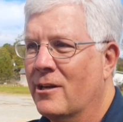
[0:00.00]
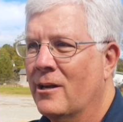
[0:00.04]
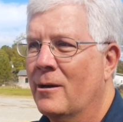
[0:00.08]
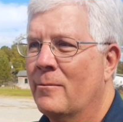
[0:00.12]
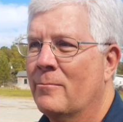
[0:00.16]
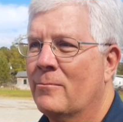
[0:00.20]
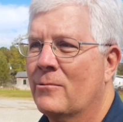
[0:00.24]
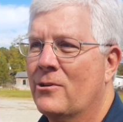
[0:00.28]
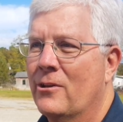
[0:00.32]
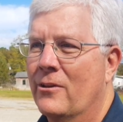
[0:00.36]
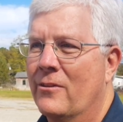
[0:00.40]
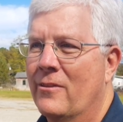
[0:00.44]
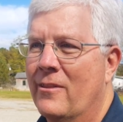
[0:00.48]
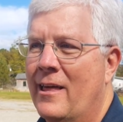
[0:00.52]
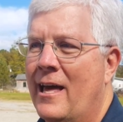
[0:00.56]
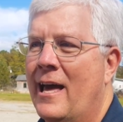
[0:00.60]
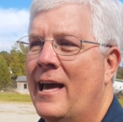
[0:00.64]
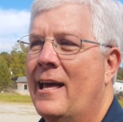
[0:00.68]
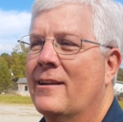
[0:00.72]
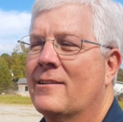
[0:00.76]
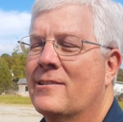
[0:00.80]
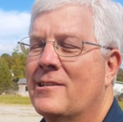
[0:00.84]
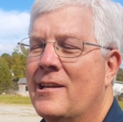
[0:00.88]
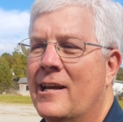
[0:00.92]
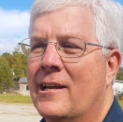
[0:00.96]
come to
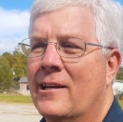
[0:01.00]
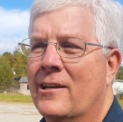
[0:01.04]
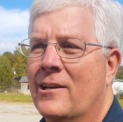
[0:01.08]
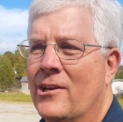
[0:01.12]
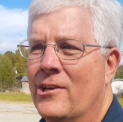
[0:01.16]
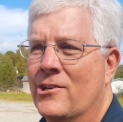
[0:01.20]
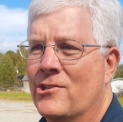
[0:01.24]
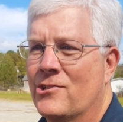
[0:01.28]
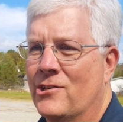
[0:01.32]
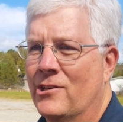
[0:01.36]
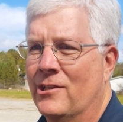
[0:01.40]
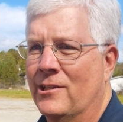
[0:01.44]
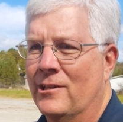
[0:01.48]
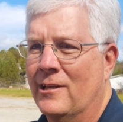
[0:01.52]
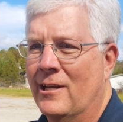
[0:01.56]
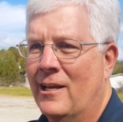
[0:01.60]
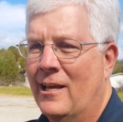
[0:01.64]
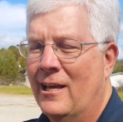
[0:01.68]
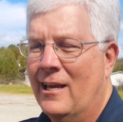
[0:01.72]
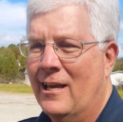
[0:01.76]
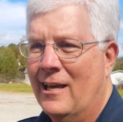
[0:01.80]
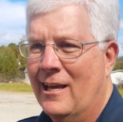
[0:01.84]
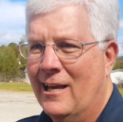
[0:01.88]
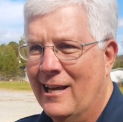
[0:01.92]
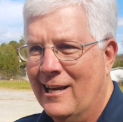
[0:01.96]
that technician
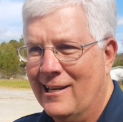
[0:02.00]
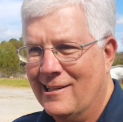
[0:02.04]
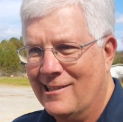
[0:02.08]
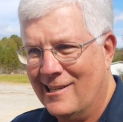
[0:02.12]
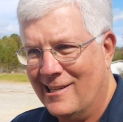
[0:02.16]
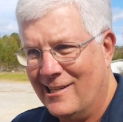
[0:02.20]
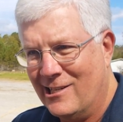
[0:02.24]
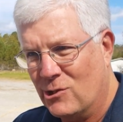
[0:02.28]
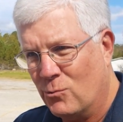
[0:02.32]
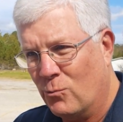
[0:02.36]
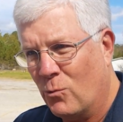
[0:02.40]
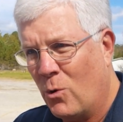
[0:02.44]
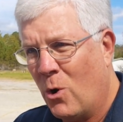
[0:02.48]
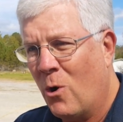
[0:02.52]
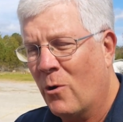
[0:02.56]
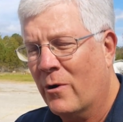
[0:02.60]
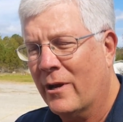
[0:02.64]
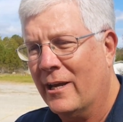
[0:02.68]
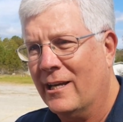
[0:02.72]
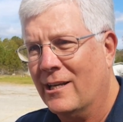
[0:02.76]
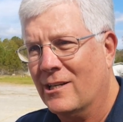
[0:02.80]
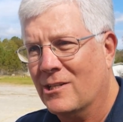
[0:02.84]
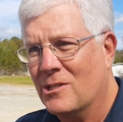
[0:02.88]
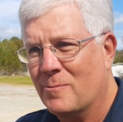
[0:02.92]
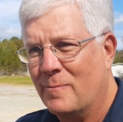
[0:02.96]
and to his
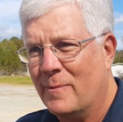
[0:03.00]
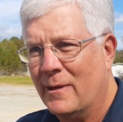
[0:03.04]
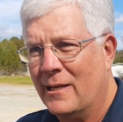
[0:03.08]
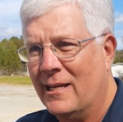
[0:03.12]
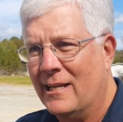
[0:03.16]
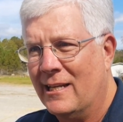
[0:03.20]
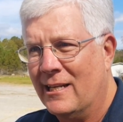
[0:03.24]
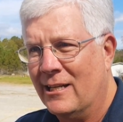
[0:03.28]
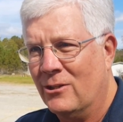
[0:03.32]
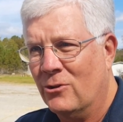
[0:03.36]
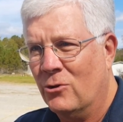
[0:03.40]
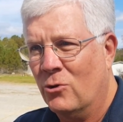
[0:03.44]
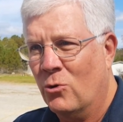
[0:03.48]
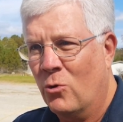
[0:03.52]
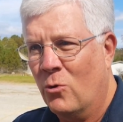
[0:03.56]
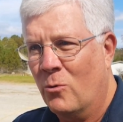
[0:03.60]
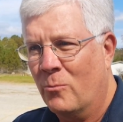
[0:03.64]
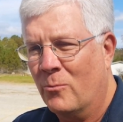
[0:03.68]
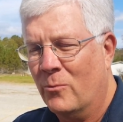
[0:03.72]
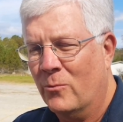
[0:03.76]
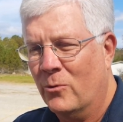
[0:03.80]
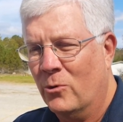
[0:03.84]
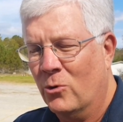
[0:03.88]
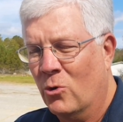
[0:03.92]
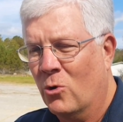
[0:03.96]
walking speed and
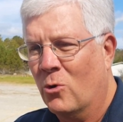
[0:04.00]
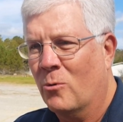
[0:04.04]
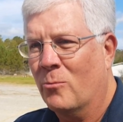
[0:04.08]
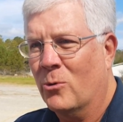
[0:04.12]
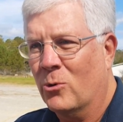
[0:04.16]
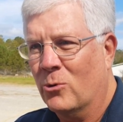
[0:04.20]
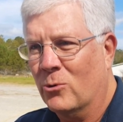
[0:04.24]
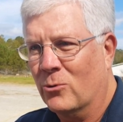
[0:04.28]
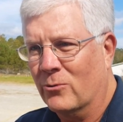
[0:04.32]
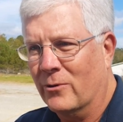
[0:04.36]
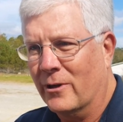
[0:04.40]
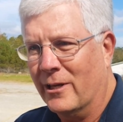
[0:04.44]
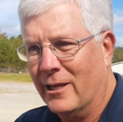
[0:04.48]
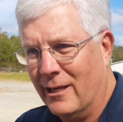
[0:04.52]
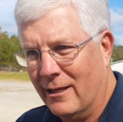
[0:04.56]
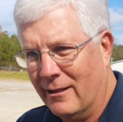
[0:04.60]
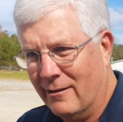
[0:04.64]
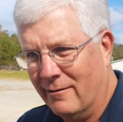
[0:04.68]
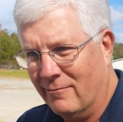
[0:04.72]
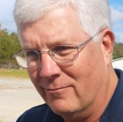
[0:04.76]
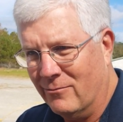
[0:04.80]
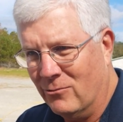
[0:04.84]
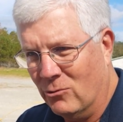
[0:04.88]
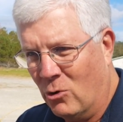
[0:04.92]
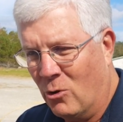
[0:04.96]
normal
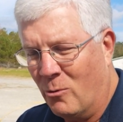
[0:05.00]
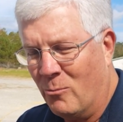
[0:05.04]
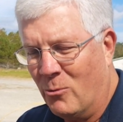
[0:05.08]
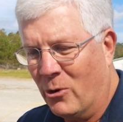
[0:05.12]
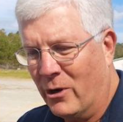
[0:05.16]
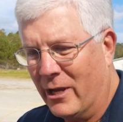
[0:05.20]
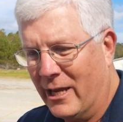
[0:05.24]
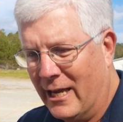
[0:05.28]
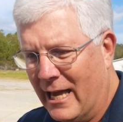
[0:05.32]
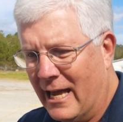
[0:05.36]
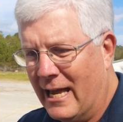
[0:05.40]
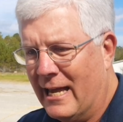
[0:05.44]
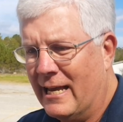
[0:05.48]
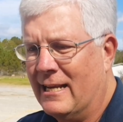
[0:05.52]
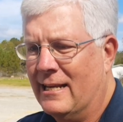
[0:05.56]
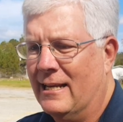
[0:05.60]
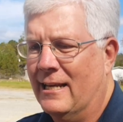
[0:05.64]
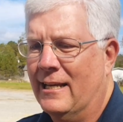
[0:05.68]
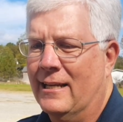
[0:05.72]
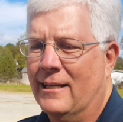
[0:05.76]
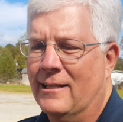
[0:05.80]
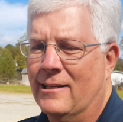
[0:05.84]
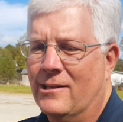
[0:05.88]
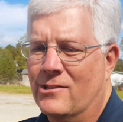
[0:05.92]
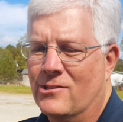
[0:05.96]
gait
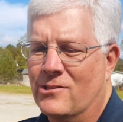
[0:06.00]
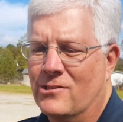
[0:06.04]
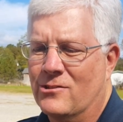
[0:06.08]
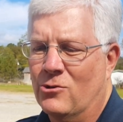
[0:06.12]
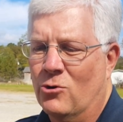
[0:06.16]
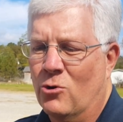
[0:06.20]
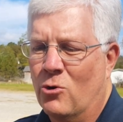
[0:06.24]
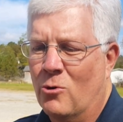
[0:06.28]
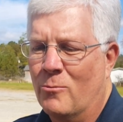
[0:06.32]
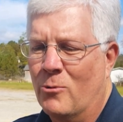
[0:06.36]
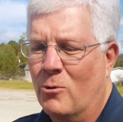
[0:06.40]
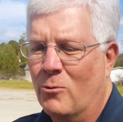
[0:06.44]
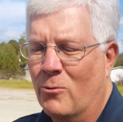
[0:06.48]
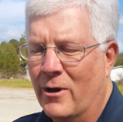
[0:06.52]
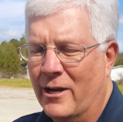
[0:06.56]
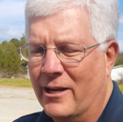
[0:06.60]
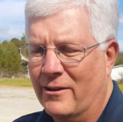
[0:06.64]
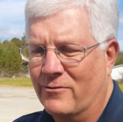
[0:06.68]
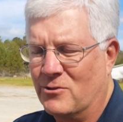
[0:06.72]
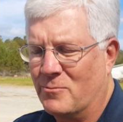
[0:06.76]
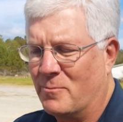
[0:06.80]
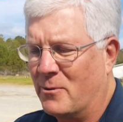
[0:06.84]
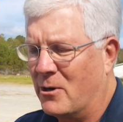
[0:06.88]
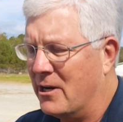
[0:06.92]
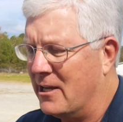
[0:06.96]
and his normal way
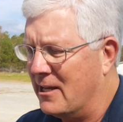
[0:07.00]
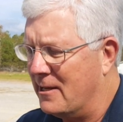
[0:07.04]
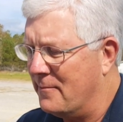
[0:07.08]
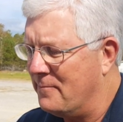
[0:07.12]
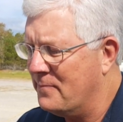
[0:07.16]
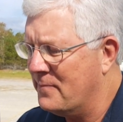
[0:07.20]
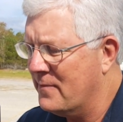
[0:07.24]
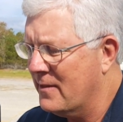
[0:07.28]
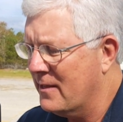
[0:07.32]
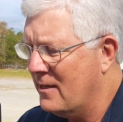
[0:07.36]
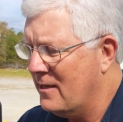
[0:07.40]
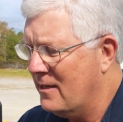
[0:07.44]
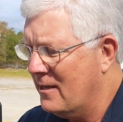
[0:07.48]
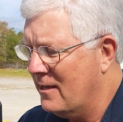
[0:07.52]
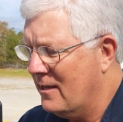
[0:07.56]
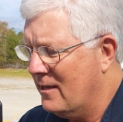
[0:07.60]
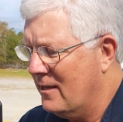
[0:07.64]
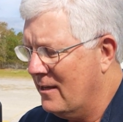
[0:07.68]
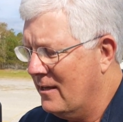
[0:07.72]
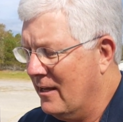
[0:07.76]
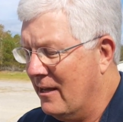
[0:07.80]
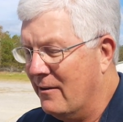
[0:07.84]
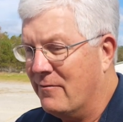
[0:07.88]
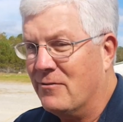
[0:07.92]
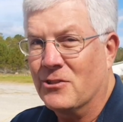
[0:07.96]
of spraying,
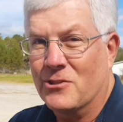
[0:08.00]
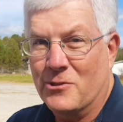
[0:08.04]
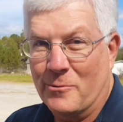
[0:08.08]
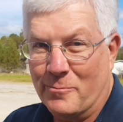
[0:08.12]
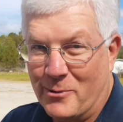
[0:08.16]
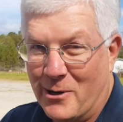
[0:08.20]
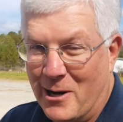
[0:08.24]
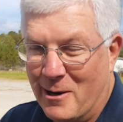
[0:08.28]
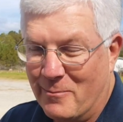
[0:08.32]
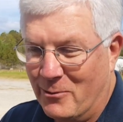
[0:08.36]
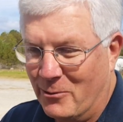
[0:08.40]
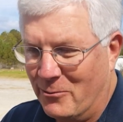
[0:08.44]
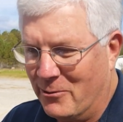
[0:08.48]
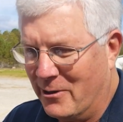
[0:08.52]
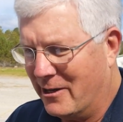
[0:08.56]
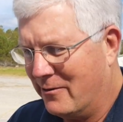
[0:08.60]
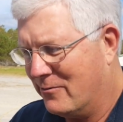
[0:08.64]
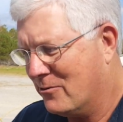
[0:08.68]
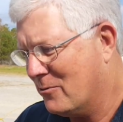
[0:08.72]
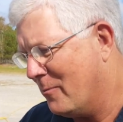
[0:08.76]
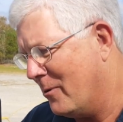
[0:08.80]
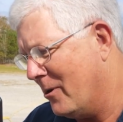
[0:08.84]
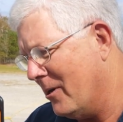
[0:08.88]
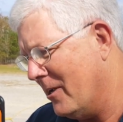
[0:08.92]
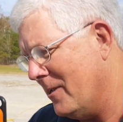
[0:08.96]
if it's a proper way
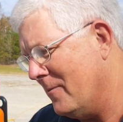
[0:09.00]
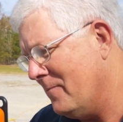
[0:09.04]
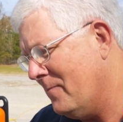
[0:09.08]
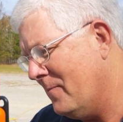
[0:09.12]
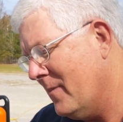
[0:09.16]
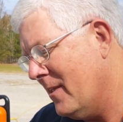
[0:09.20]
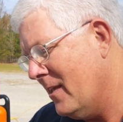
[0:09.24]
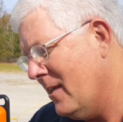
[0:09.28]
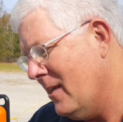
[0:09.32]
of spraying.